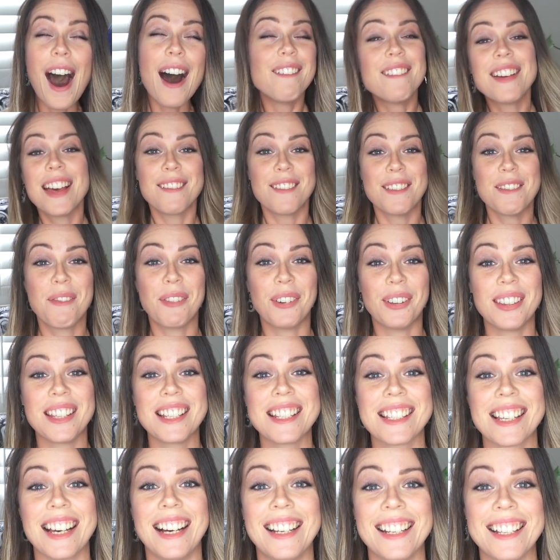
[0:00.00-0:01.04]
We haven't pulled
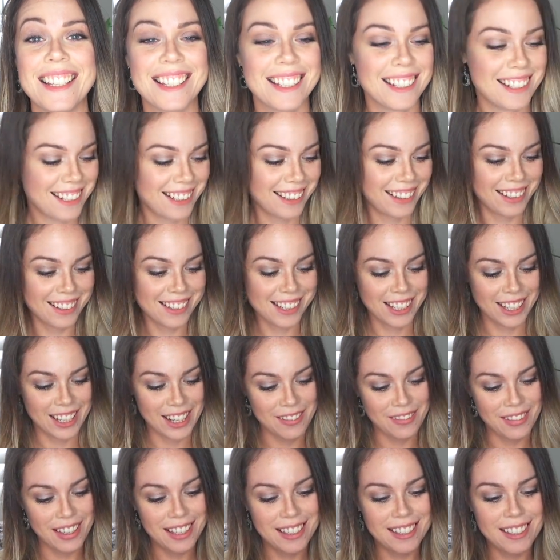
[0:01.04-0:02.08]
this card in such a long
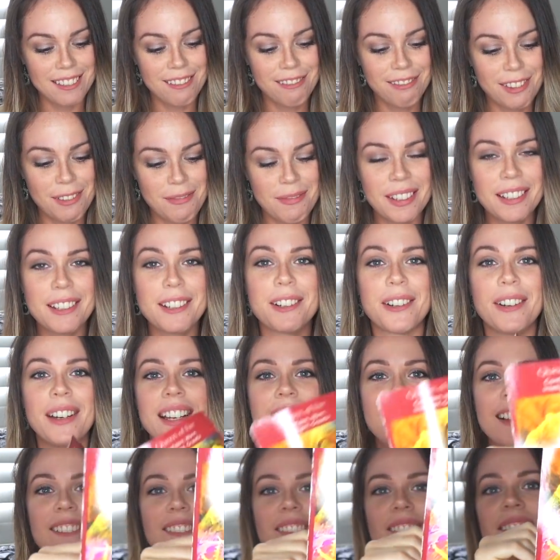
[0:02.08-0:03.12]
time. It's the flipping
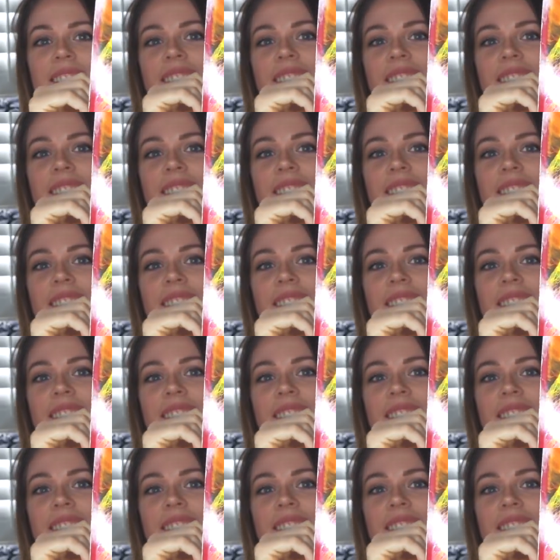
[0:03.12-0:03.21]
Queen of